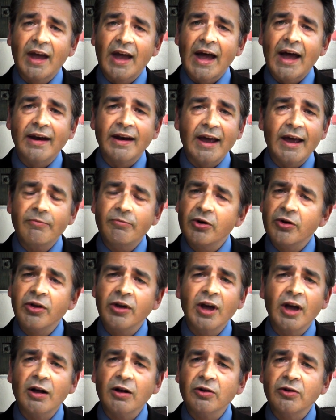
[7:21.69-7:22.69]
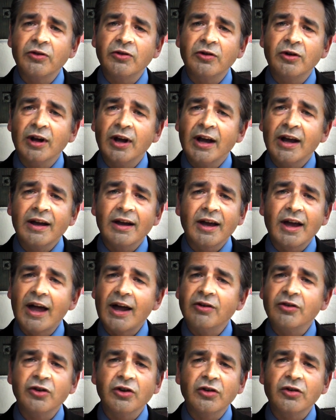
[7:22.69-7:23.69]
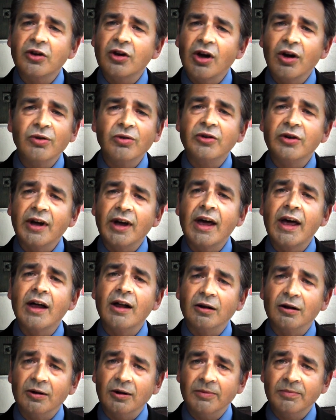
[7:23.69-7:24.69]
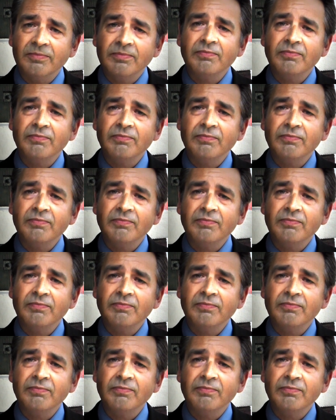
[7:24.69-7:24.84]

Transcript: And everything else can just go to hell.